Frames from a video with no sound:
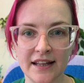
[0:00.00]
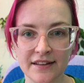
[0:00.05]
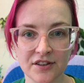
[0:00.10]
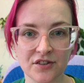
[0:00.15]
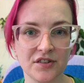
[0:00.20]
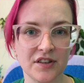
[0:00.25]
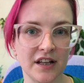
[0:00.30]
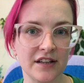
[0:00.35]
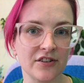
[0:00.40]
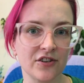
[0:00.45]

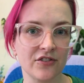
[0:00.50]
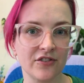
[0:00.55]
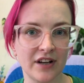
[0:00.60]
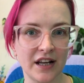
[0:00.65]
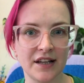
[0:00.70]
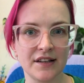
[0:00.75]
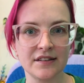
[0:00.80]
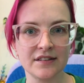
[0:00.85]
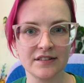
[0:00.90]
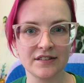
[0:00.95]
there's other
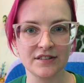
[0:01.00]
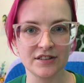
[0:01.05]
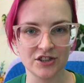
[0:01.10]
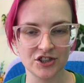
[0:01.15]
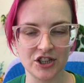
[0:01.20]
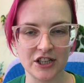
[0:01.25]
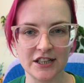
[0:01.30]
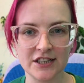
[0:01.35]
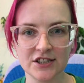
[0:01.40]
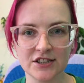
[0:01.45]
great
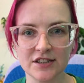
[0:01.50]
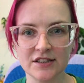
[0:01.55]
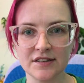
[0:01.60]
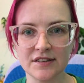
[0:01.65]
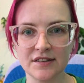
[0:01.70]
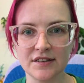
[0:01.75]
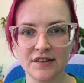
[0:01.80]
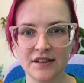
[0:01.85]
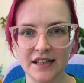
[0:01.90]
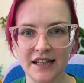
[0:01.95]

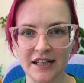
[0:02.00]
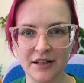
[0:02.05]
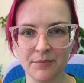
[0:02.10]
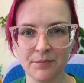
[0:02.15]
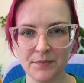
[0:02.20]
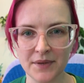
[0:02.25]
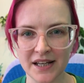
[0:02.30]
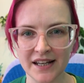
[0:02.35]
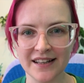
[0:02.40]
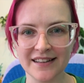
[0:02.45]
suggestions in
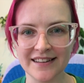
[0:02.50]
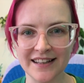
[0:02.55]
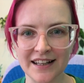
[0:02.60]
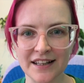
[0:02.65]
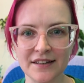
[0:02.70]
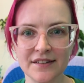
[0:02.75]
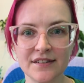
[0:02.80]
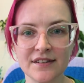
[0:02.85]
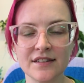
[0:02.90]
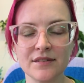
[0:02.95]
Mia
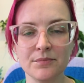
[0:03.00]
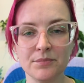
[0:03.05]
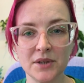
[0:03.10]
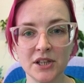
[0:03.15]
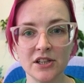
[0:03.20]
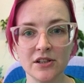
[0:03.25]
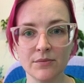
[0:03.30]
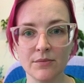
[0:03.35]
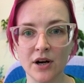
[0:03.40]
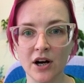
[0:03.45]
Dunt's
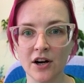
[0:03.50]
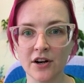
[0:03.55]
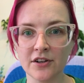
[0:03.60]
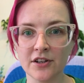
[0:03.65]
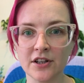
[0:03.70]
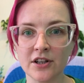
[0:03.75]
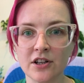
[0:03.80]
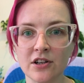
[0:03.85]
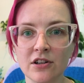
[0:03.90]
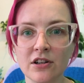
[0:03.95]
Medium
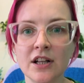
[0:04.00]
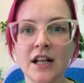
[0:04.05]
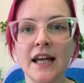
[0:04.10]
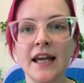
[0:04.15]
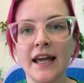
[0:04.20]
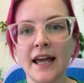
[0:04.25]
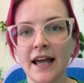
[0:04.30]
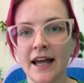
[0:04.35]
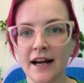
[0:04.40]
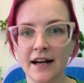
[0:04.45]
article,
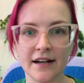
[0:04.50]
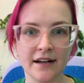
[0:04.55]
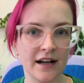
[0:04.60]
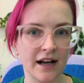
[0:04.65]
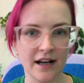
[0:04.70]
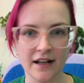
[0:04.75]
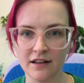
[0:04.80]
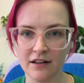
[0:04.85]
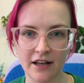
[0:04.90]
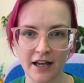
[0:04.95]
and
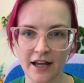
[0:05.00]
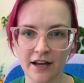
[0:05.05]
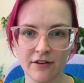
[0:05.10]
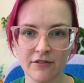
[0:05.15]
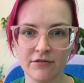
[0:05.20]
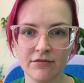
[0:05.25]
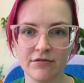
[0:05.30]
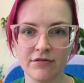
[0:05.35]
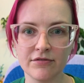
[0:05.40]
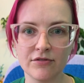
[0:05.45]
I'll
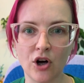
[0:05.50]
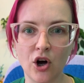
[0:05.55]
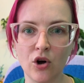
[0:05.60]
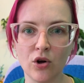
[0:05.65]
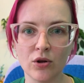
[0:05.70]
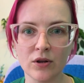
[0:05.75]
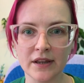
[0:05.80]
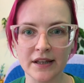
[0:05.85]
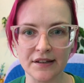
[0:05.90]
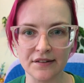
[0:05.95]
have
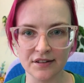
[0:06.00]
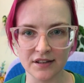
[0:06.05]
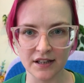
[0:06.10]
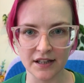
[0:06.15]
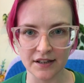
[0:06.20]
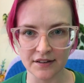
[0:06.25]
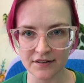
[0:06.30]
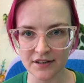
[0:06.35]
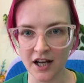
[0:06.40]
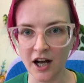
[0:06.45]
all these
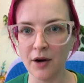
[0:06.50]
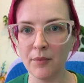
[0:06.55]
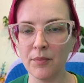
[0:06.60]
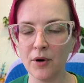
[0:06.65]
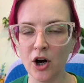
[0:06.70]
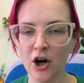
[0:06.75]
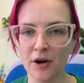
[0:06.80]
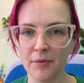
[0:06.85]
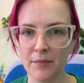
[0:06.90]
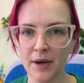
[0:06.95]
links up
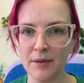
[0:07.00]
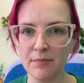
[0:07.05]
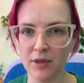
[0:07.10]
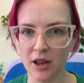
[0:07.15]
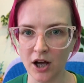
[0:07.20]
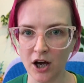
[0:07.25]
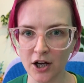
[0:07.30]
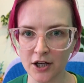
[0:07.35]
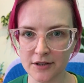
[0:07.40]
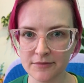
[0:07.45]
on my
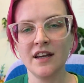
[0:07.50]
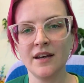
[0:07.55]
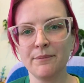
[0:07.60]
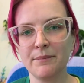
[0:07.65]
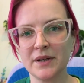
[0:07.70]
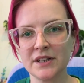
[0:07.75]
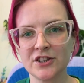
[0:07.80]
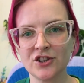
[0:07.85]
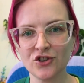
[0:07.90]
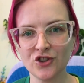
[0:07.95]
blog.
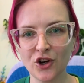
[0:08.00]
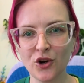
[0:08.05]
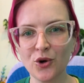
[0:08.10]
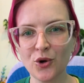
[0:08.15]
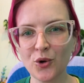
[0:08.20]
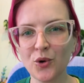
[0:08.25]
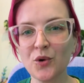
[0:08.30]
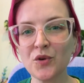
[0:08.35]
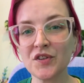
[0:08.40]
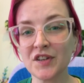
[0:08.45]
But you know
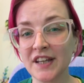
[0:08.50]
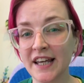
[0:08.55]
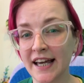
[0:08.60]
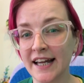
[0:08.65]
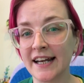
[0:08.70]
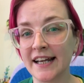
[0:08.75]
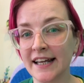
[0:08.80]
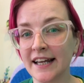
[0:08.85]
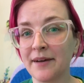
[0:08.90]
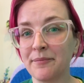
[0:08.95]
who's
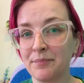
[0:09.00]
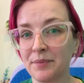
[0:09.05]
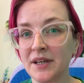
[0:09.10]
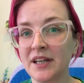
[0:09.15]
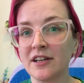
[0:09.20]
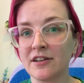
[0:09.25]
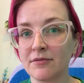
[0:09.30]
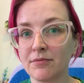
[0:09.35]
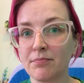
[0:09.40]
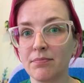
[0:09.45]
getting a
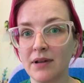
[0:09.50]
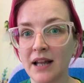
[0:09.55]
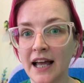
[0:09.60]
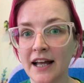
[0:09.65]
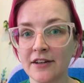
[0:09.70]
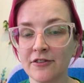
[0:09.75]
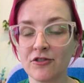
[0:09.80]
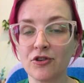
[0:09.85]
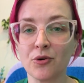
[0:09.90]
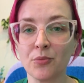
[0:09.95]
bigger
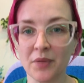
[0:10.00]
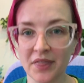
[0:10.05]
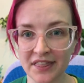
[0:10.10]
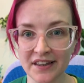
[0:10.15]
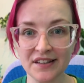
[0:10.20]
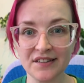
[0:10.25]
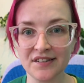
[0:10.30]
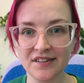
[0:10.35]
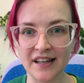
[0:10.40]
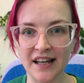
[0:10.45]
platform
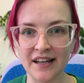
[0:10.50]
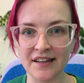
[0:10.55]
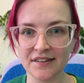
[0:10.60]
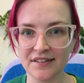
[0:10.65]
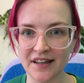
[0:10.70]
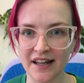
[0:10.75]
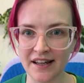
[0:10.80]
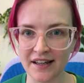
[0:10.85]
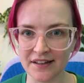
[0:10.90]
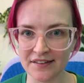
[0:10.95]
these days
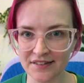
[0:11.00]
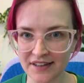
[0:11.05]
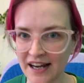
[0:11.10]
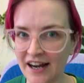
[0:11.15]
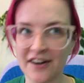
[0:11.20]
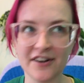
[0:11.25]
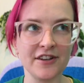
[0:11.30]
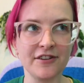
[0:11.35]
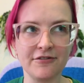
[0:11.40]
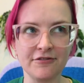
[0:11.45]
as
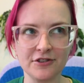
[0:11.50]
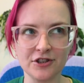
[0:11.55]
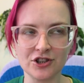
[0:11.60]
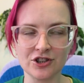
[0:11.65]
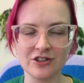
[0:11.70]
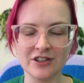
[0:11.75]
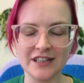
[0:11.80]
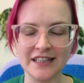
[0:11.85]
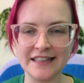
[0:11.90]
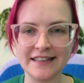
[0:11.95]

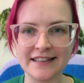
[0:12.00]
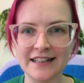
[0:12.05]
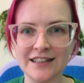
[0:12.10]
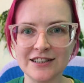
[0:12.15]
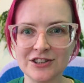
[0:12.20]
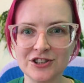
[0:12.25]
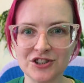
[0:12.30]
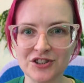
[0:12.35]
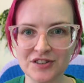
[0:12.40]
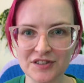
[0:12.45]
artificial
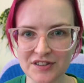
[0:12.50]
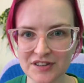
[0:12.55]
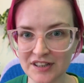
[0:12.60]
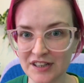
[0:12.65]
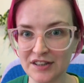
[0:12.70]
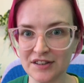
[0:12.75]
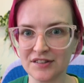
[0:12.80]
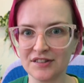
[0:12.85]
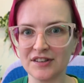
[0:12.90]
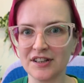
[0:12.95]
intelligence
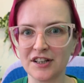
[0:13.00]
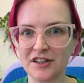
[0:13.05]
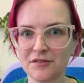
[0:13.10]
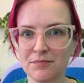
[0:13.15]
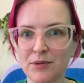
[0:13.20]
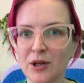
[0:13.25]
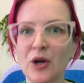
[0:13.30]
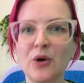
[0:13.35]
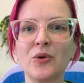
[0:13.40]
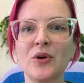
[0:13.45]
is
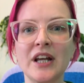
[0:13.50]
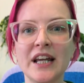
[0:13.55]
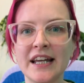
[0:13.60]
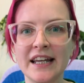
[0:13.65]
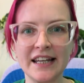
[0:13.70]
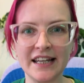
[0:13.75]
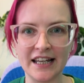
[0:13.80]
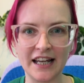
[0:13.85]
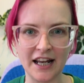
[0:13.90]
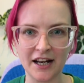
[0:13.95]
exploding
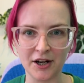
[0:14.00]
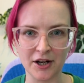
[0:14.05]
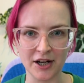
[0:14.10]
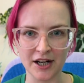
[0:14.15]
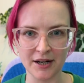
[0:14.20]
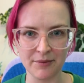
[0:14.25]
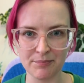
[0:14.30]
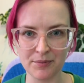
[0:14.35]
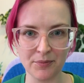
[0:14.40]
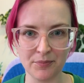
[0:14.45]

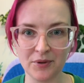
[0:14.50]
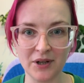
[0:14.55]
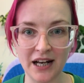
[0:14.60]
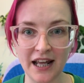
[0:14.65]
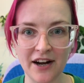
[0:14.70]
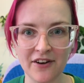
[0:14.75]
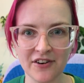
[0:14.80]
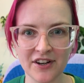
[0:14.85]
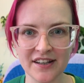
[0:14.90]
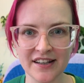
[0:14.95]
in
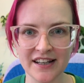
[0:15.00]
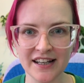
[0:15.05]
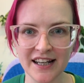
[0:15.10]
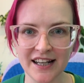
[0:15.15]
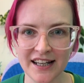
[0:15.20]
popularity?